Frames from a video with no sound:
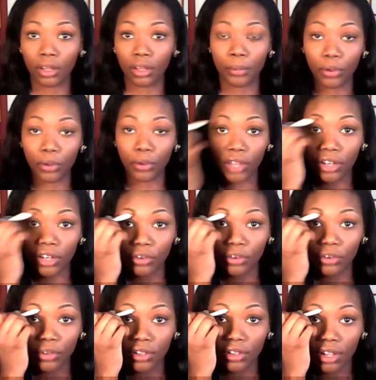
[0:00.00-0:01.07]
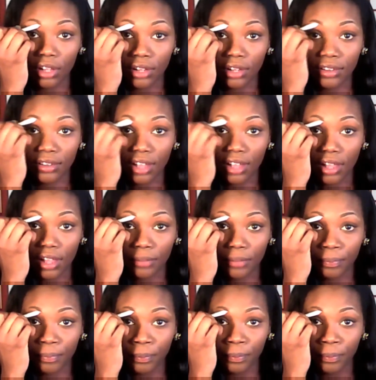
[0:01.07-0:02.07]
And I'm going to go ahead and do it to the other side.